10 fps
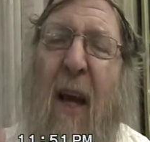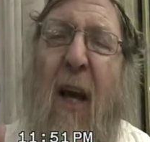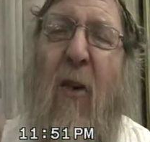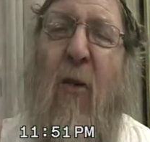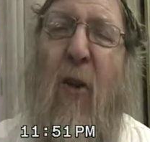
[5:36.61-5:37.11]

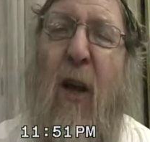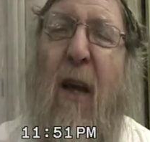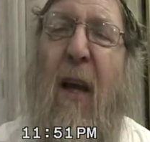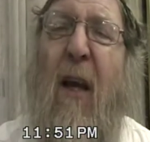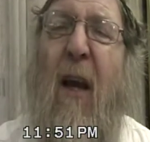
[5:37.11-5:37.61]
into
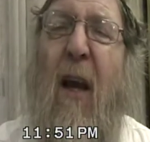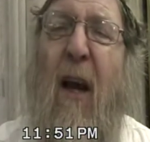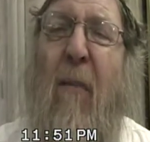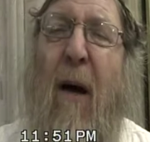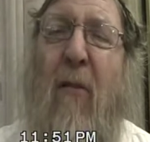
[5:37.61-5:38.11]
thinking
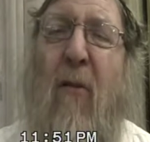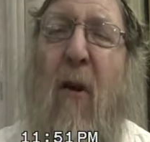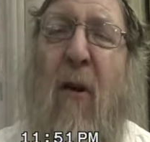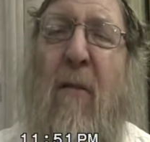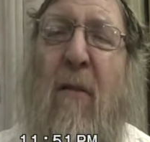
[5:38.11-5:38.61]
about
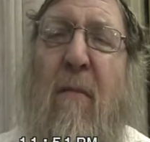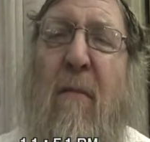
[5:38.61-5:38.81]
God.